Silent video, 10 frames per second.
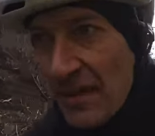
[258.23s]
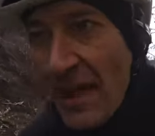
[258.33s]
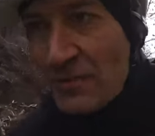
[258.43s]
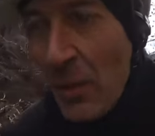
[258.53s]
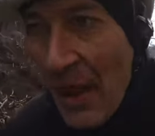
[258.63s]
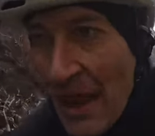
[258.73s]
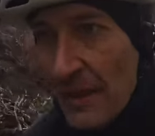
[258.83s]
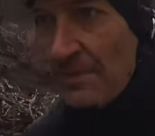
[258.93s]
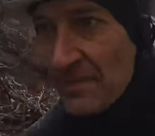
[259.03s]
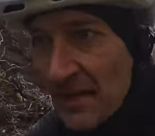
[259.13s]
that's
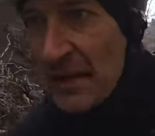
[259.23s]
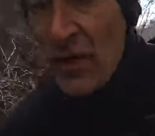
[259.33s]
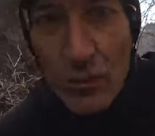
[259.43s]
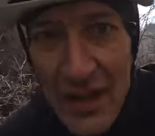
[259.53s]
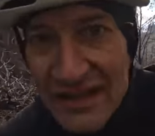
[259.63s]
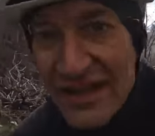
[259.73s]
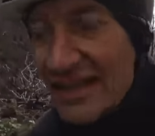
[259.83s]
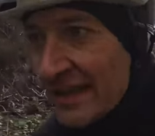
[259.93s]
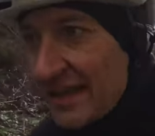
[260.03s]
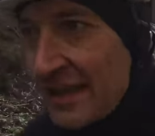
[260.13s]
where
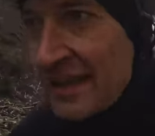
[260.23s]
races